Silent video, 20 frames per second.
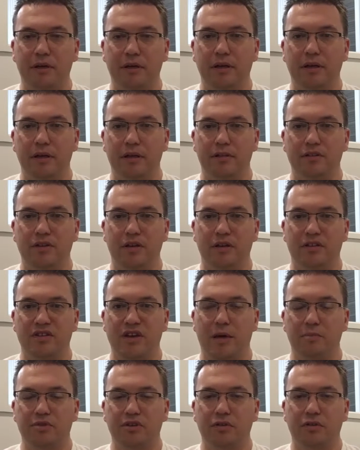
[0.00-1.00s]
It's
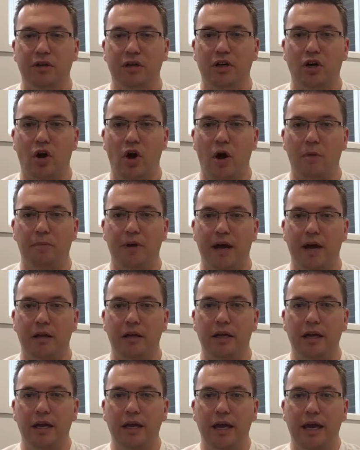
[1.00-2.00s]
absolutely a cop-out.